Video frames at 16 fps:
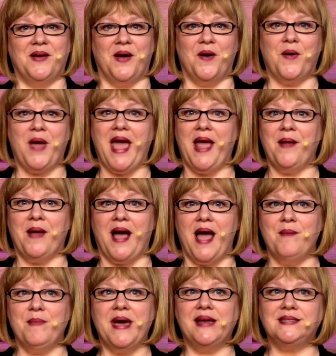Okay,
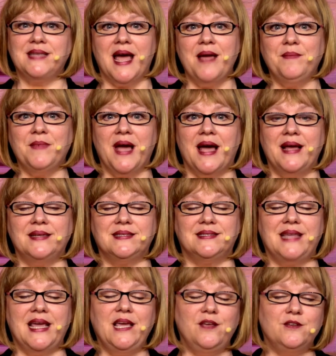I'm out of time, guys.
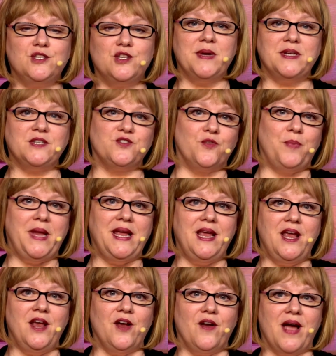Thank you so for being
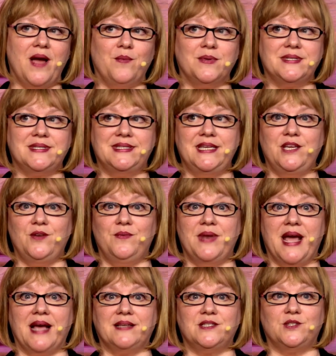here. I will see you
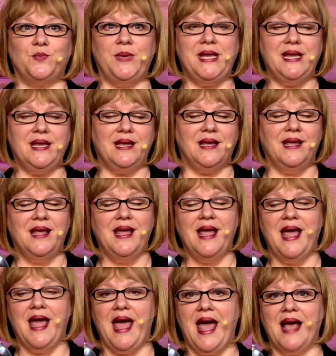next week.
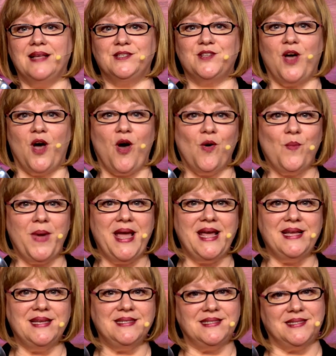As
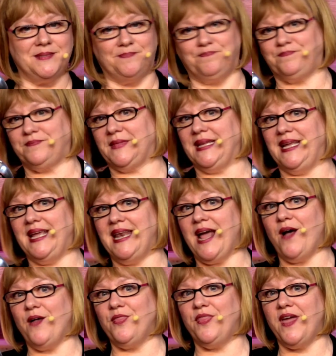always, get
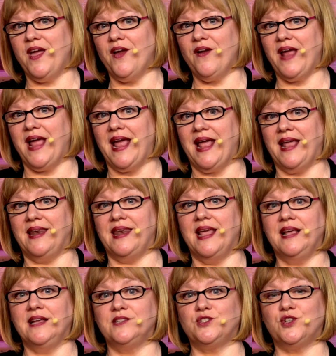out there and
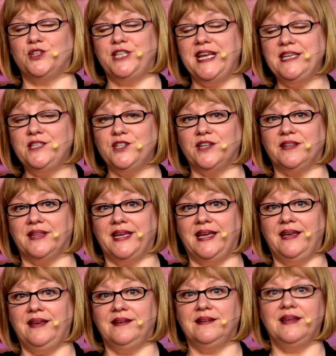
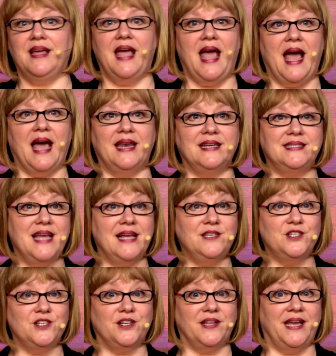strategically and
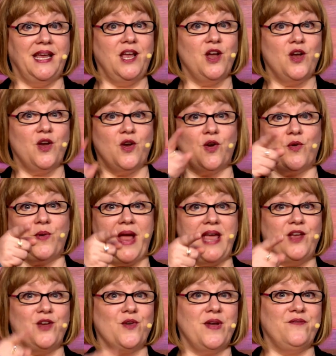intentionally create
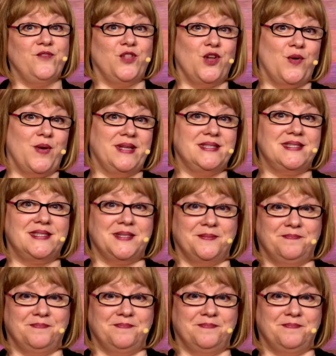your influence.